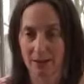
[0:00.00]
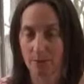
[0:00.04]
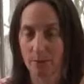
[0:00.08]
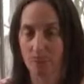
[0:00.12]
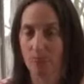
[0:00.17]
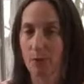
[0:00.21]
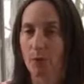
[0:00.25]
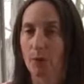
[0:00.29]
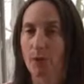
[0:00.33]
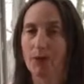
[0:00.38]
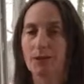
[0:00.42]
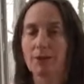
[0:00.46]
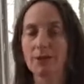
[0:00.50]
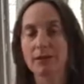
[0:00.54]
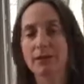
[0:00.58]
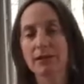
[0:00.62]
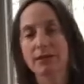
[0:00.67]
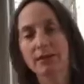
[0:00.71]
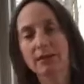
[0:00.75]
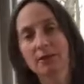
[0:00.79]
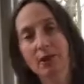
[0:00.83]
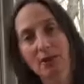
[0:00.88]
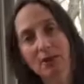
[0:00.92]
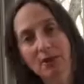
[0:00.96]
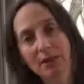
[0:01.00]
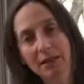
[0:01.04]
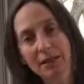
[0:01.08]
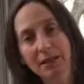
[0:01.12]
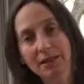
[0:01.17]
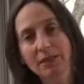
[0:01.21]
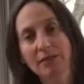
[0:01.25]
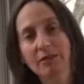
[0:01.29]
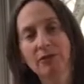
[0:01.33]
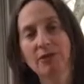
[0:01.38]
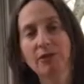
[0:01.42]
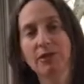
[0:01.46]
But whether it started as
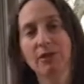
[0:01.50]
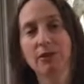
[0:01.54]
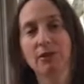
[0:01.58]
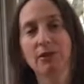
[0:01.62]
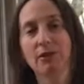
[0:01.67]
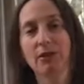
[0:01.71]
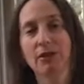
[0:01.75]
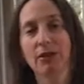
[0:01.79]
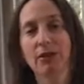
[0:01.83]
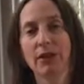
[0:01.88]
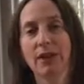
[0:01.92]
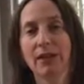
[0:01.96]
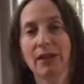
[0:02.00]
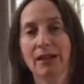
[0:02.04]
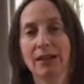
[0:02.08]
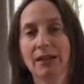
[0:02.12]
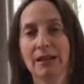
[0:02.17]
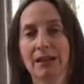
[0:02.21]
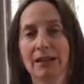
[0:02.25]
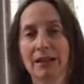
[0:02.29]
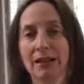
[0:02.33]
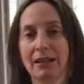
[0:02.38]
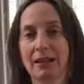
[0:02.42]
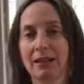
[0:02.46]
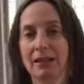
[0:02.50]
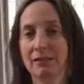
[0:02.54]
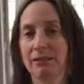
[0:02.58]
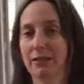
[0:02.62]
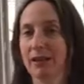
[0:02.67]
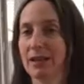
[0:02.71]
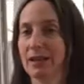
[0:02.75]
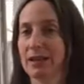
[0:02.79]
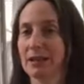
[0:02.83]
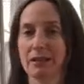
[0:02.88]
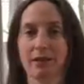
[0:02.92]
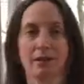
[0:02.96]
a physical thing in the
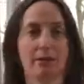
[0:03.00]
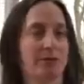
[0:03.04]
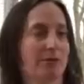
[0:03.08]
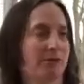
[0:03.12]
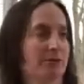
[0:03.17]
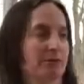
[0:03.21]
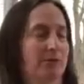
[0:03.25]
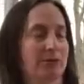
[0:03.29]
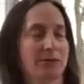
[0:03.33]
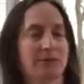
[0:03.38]
event of